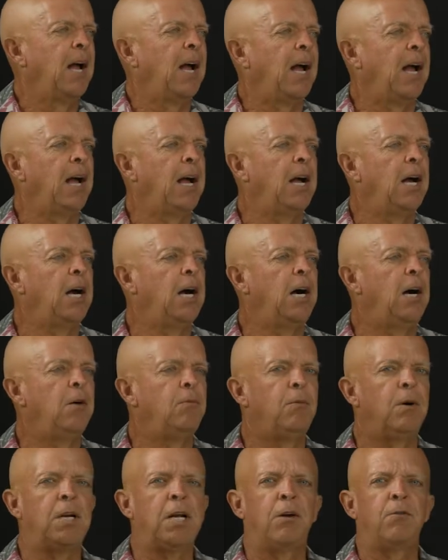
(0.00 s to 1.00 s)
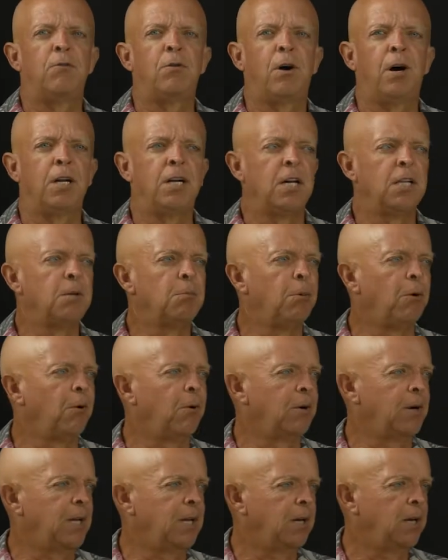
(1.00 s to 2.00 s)
And what I've drawn on the
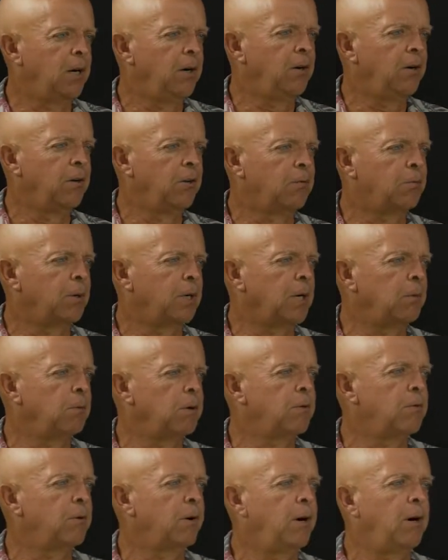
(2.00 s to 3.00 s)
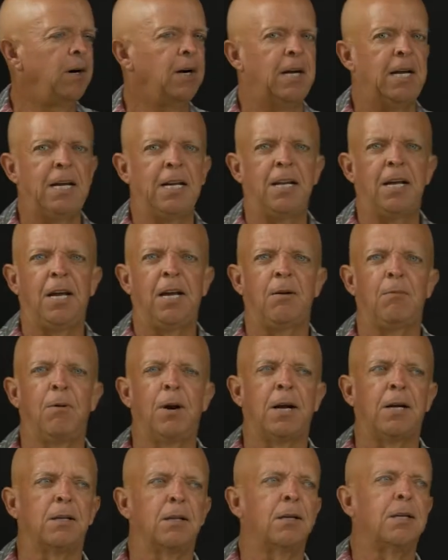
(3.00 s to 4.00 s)
board here is what I would draw in a
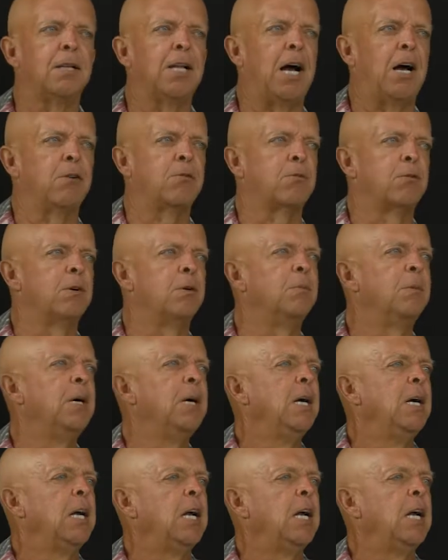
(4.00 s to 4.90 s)
regular classroom